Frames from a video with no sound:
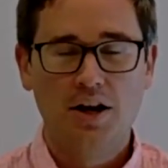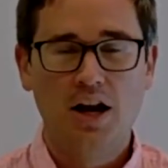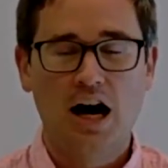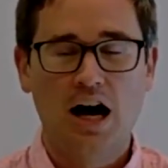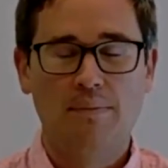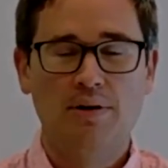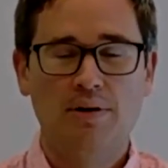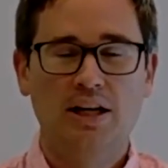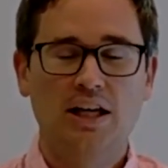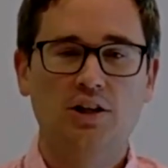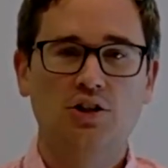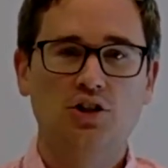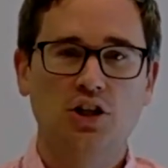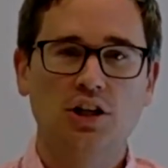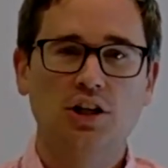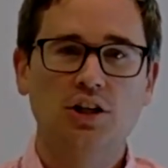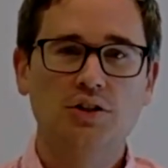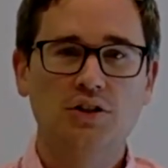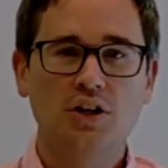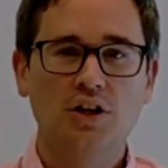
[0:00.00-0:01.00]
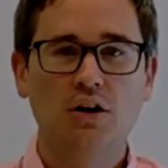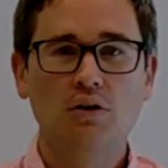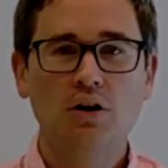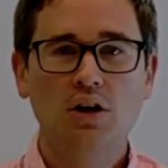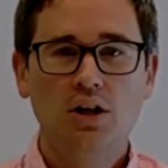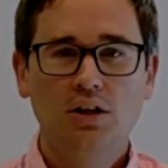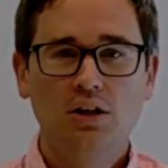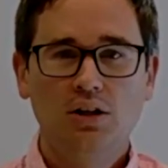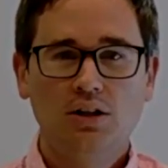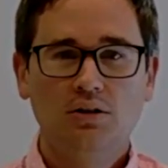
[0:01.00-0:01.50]
nomination. And
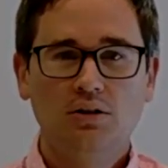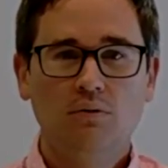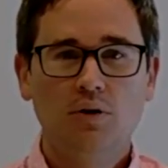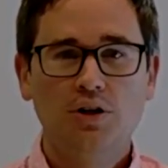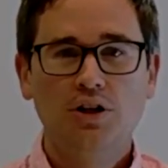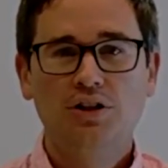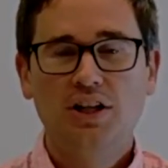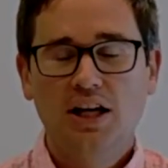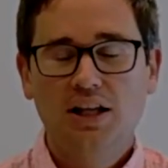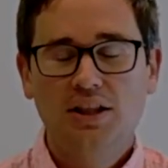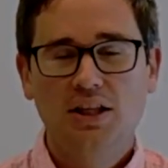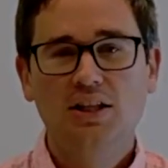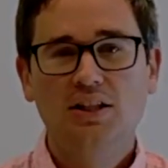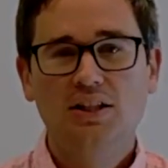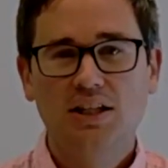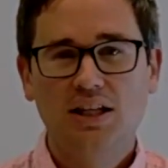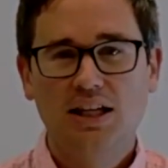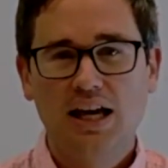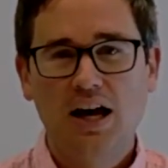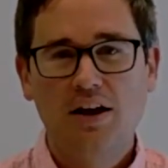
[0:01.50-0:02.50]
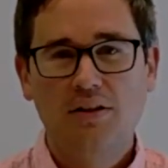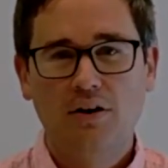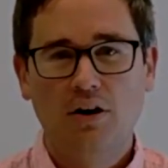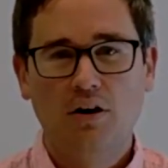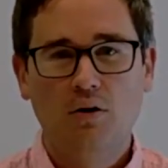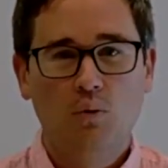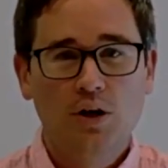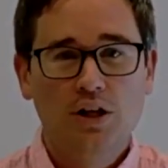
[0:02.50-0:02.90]
so when you take these together,